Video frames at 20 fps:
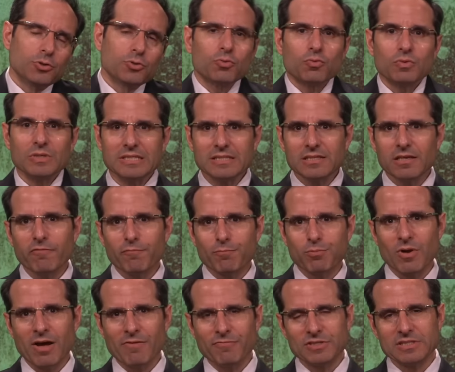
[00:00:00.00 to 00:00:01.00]
to receive
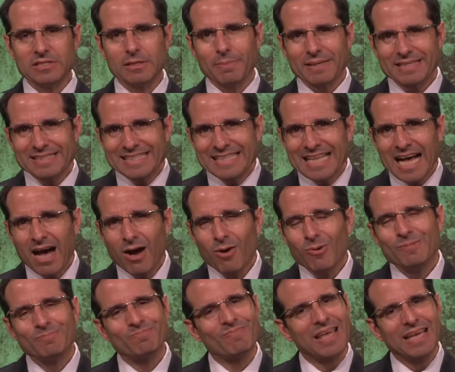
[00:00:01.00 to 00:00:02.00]
prophecy, but
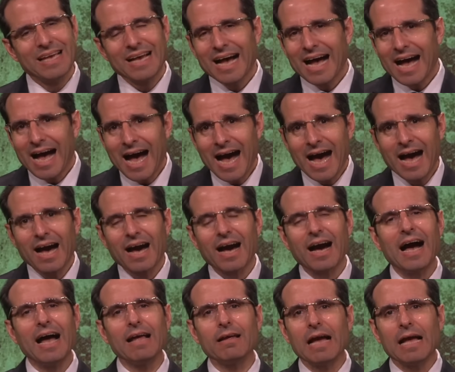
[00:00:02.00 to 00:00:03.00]
now, ah,
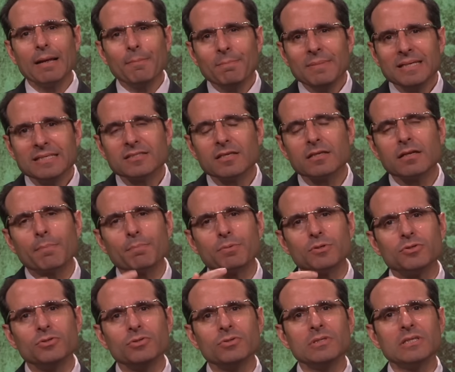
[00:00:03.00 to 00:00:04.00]
I, I missed an
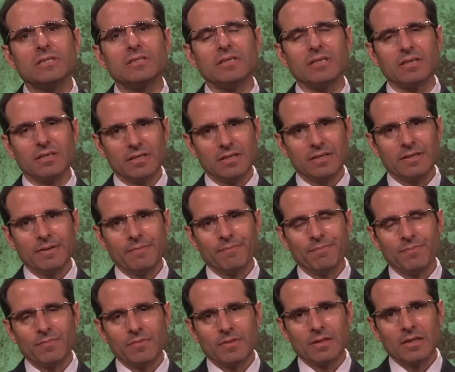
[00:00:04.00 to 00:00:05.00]
opportunity.
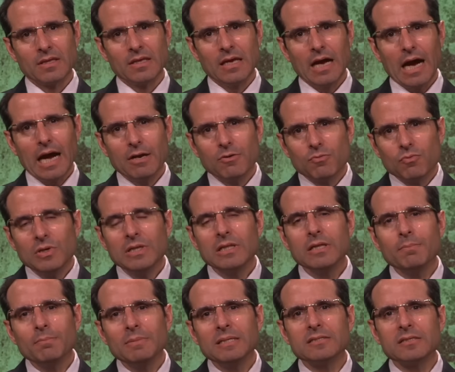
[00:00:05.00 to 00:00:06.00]
I
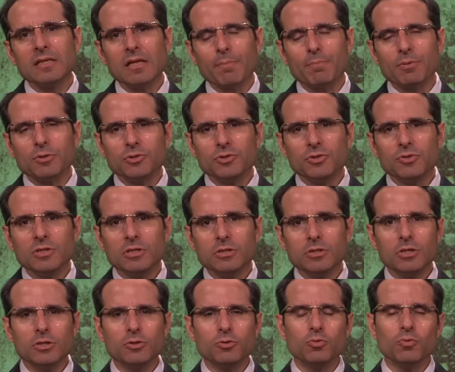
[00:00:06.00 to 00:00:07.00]
really missed an
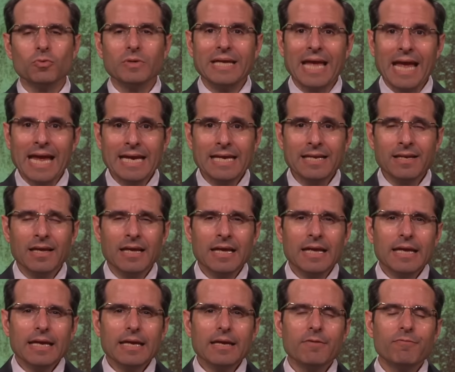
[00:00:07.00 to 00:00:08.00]
opportunity to
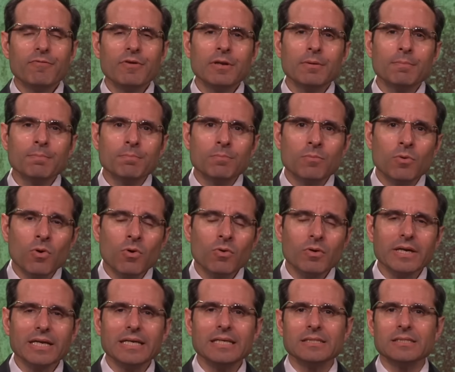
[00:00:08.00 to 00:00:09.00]
gain even
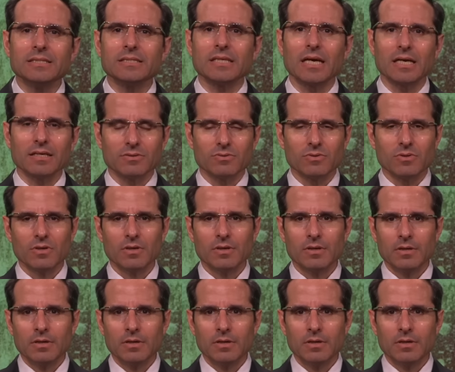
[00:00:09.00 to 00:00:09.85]
more insight,